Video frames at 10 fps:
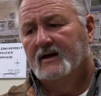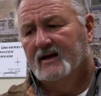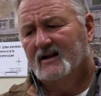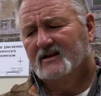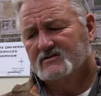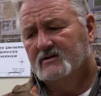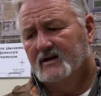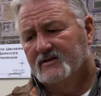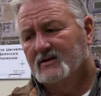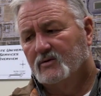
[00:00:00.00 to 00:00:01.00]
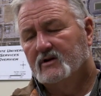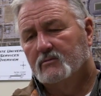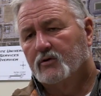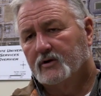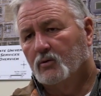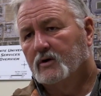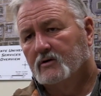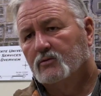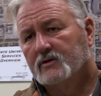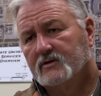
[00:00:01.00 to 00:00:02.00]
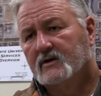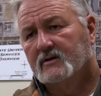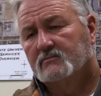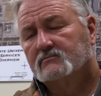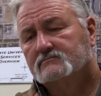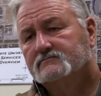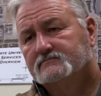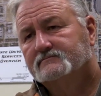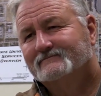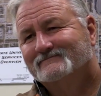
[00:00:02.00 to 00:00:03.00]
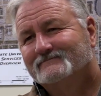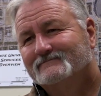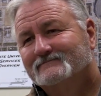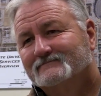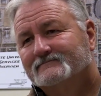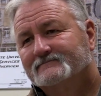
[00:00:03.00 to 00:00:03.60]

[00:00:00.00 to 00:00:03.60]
And actually, I think we did pretty well with that. Okay.